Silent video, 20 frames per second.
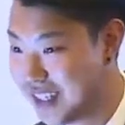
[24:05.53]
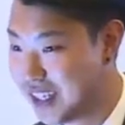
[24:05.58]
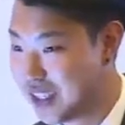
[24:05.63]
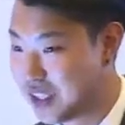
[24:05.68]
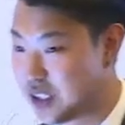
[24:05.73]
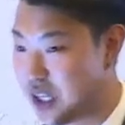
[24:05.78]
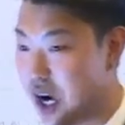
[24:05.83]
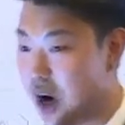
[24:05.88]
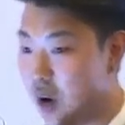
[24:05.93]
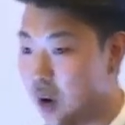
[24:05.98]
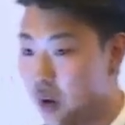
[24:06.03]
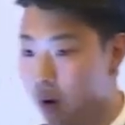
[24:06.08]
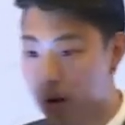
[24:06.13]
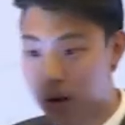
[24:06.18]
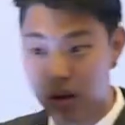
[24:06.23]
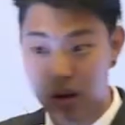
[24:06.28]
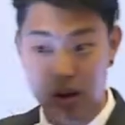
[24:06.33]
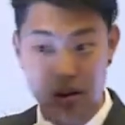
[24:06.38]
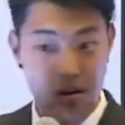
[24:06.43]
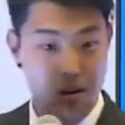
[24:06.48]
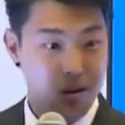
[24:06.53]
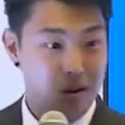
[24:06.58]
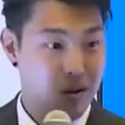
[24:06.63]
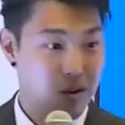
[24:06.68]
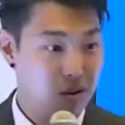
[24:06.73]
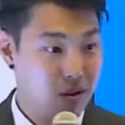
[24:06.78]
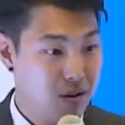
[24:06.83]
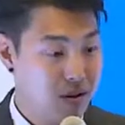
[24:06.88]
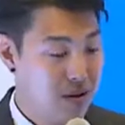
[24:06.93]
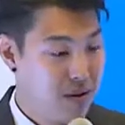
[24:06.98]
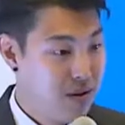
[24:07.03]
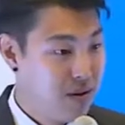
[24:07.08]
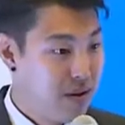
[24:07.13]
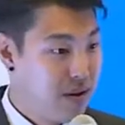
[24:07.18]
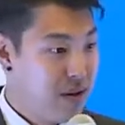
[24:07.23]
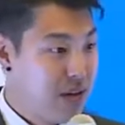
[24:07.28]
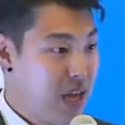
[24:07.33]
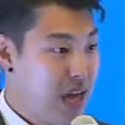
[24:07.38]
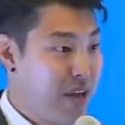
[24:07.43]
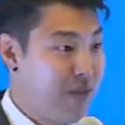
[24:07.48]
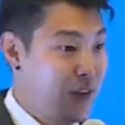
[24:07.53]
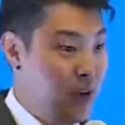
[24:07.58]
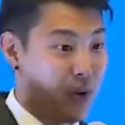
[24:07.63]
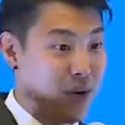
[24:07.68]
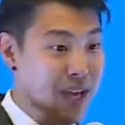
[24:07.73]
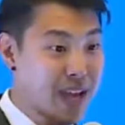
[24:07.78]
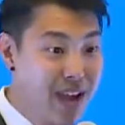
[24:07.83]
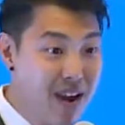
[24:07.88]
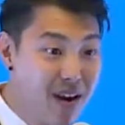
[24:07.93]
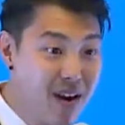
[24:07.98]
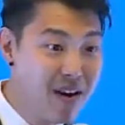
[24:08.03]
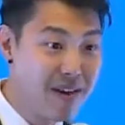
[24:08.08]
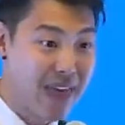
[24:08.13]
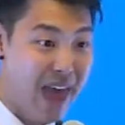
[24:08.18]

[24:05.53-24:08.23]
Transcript: So if you hear